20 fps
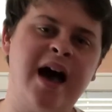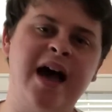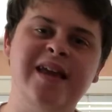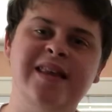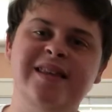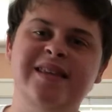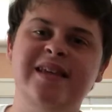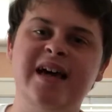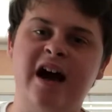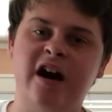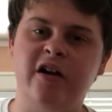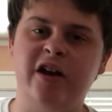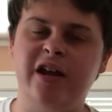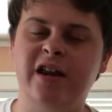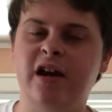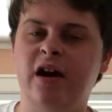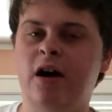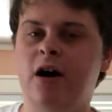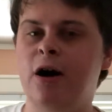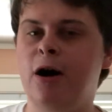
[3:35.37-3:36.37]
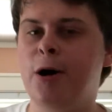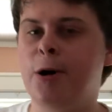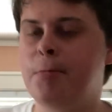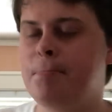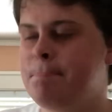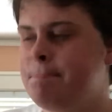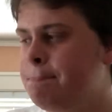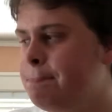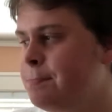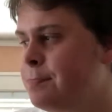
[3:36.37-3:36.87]
I doubt it.
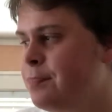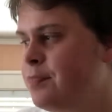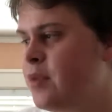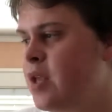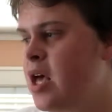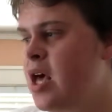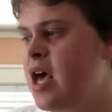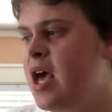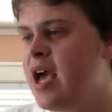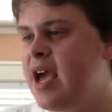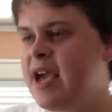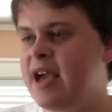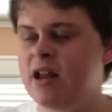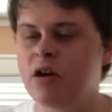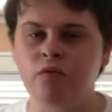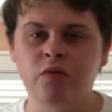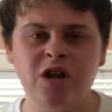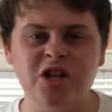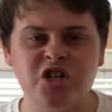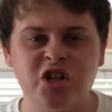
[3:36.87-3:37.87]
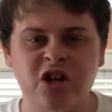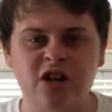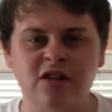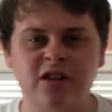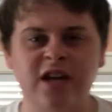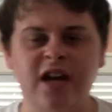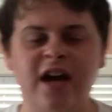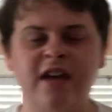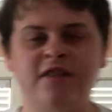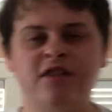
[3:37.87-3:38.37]
And
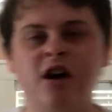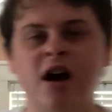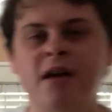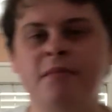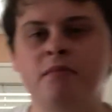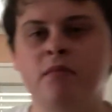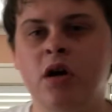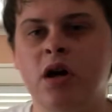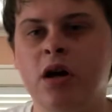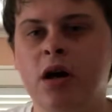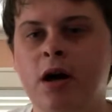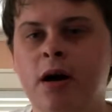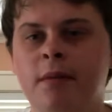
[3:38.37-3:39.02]
originally, I thought